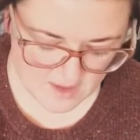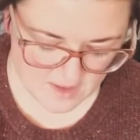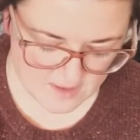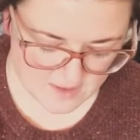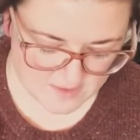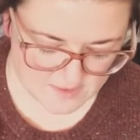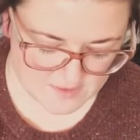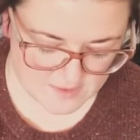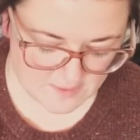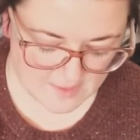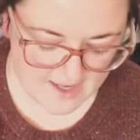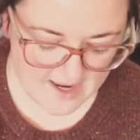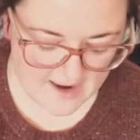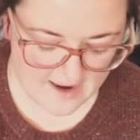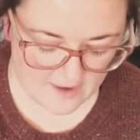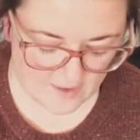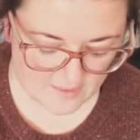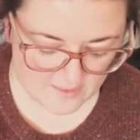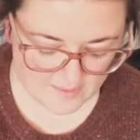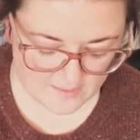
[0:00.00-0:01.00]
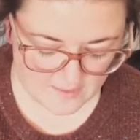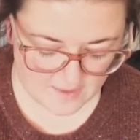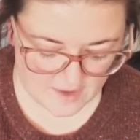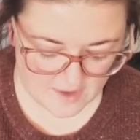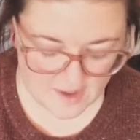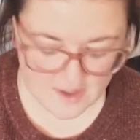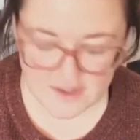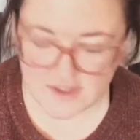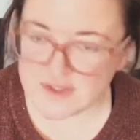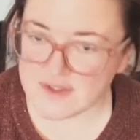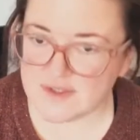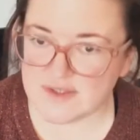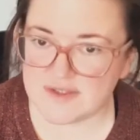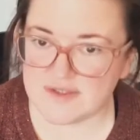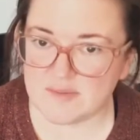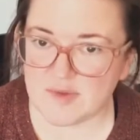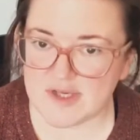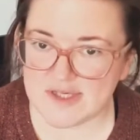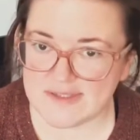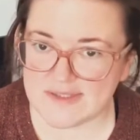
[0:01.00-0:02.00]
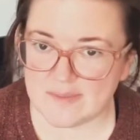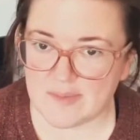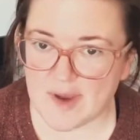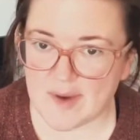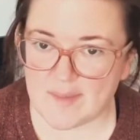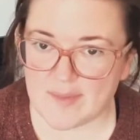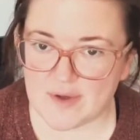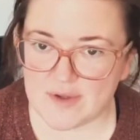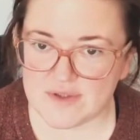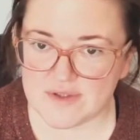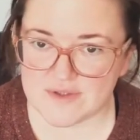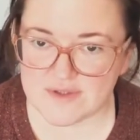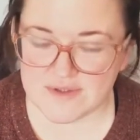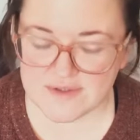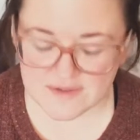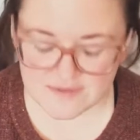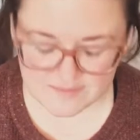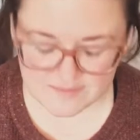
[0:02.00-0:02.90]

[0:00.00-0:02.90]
So now, on to the spicy peppers.